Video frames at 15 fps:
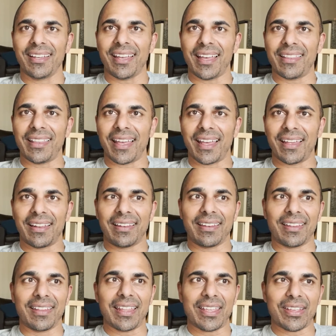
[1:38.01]
And
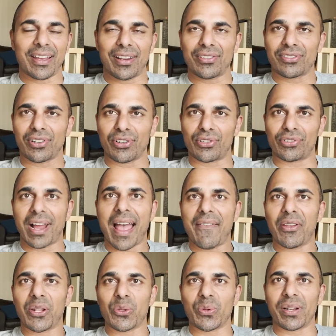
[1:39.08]
then you gotta start
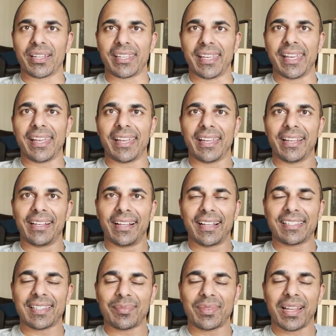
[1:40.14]
driving to a gig. Like
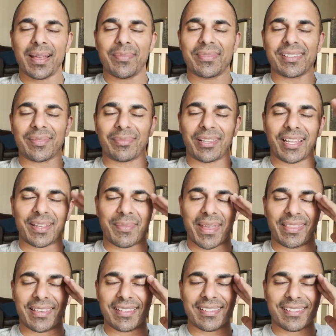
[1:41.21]
sometimes I'm like,
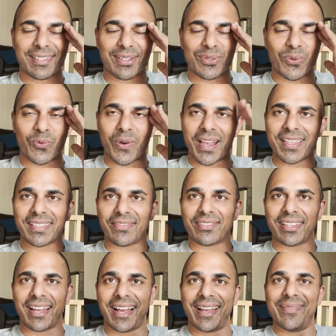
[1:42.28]
man, this is such a waste of
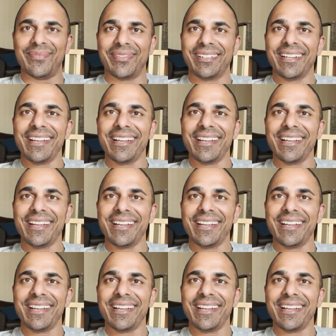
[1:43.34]
time.